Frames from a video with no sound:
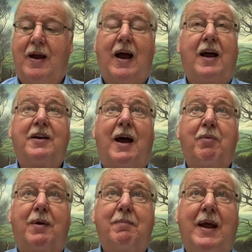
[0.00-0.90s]
and I
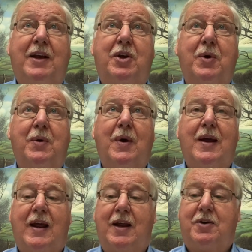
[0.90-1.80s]
will make you
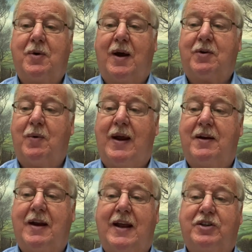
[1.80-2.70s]
into a
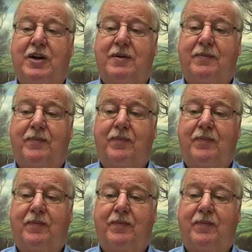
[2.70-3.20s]
great nation.